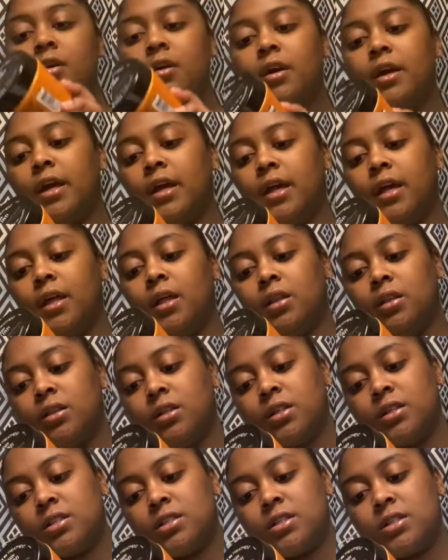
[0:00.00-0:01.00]
And
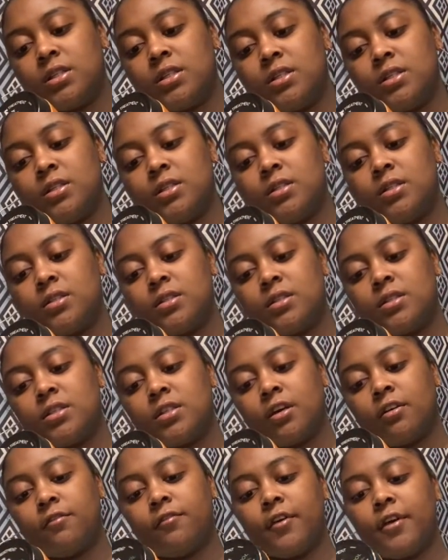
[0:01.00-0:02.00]
this is
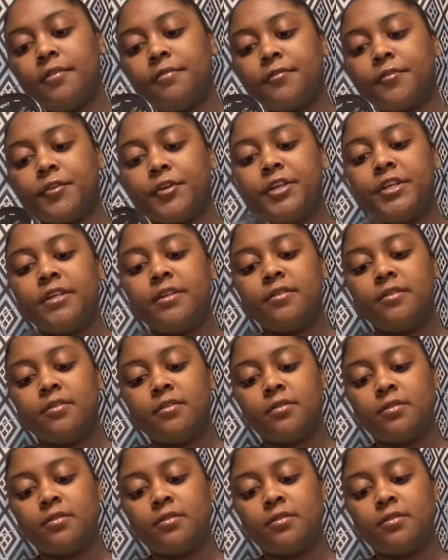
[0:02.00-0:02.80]
sulfate-free.